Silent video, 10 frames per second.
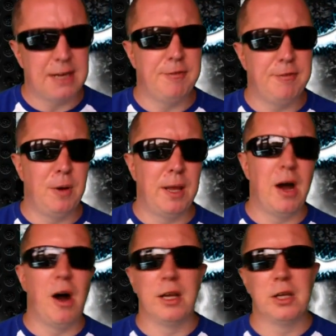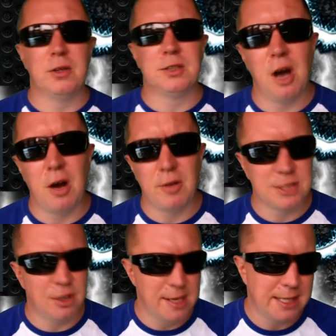this up fully, I use an
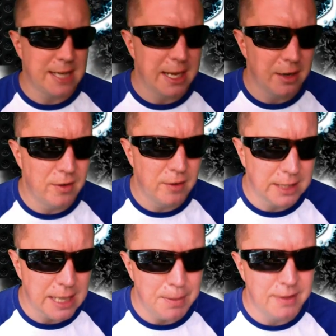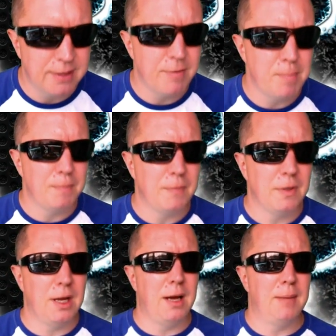RSI indicator and a couple of different
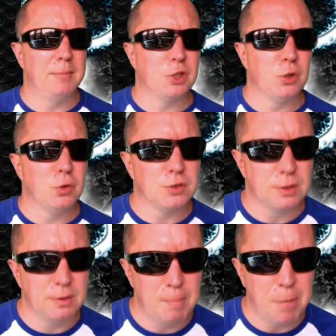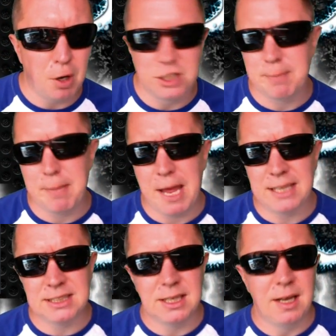tools, Bollinger
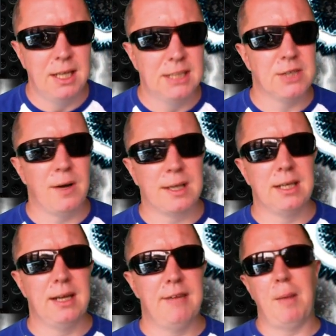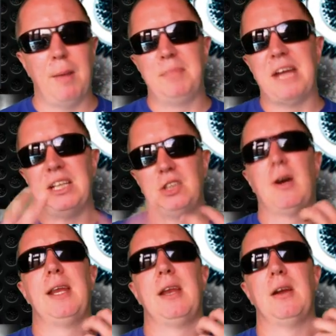Bands, so I can, if I'm day
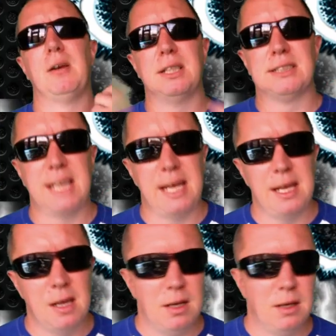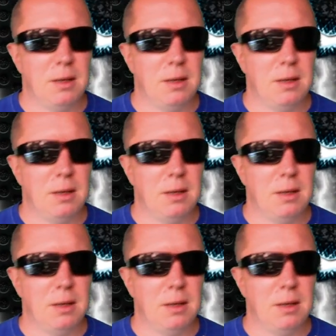trading, I can see,